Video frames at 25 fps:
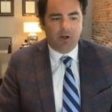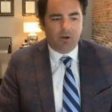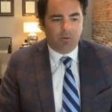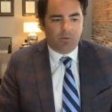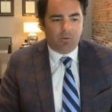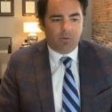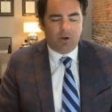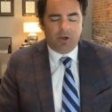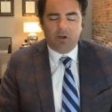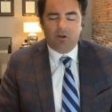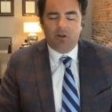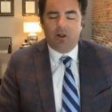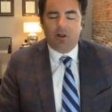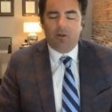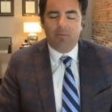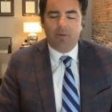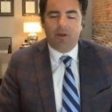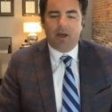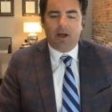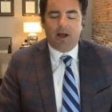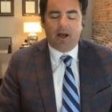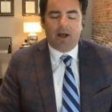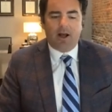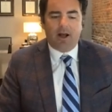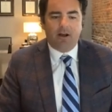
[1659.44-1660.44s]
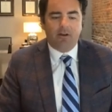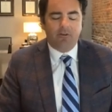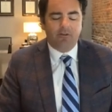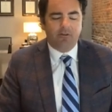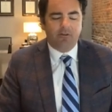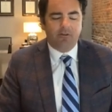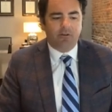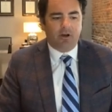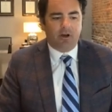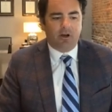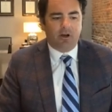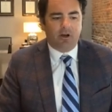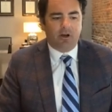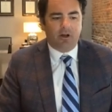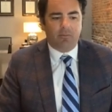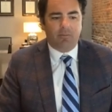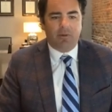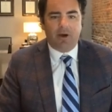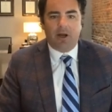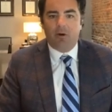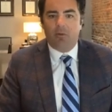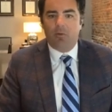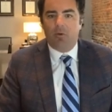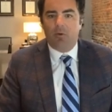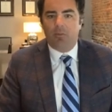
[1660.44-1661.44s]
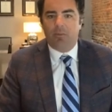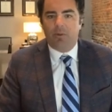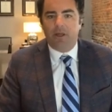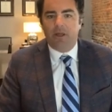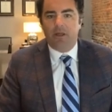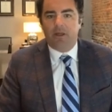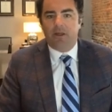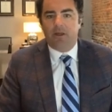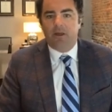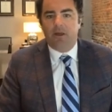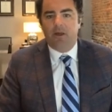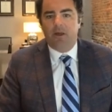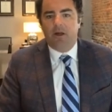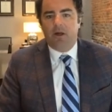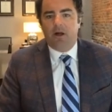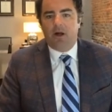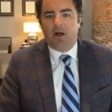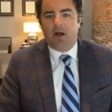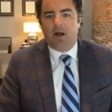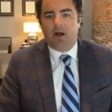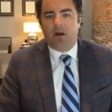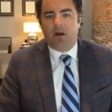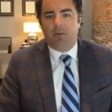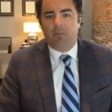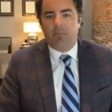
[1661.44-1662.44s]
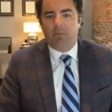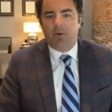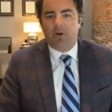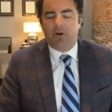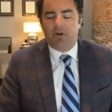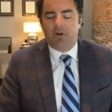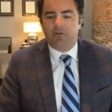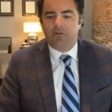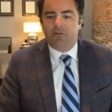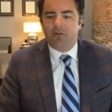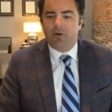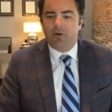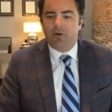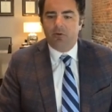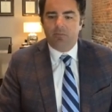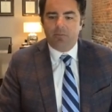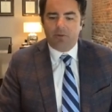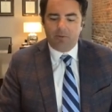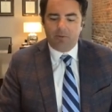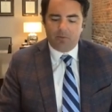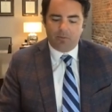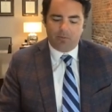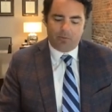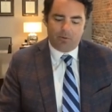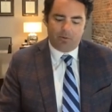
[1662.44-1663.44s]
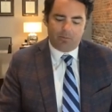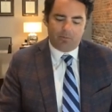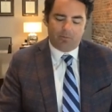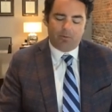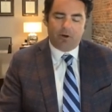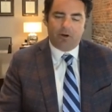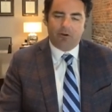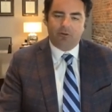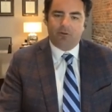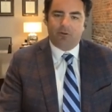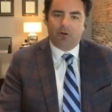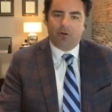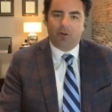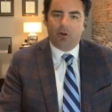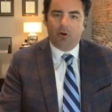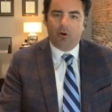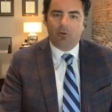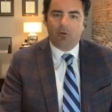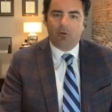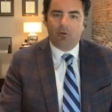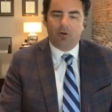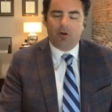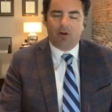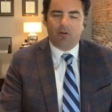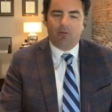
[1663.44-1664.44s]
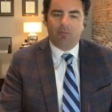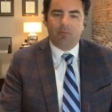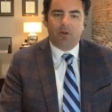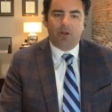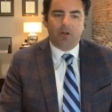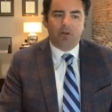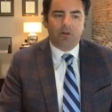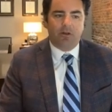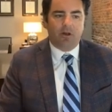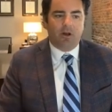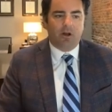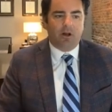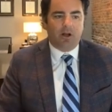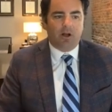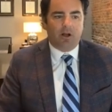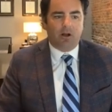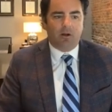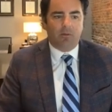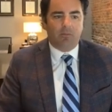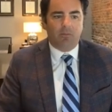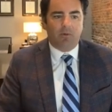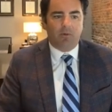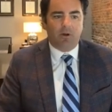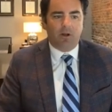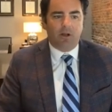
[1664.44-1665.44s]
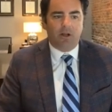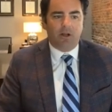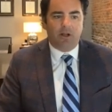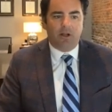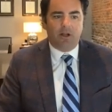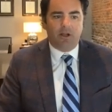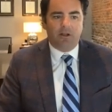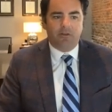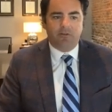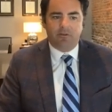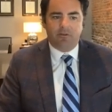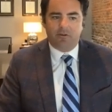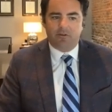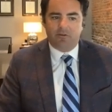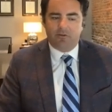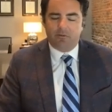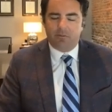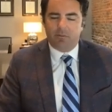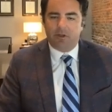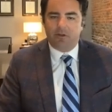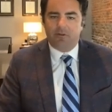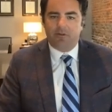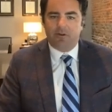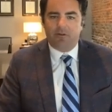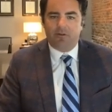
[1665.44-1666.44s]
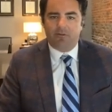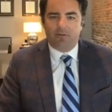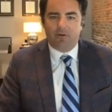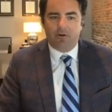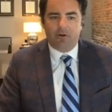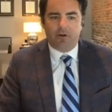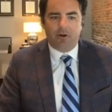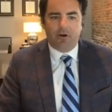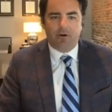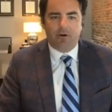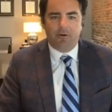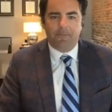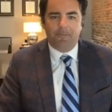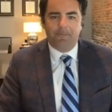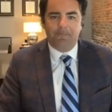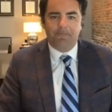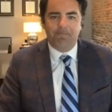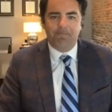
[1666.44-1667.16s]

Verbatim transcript: what Columbia has, uh, the better we'll be. Um, but until people put pressure on local government, um, it's, it's be a tough road to hoe.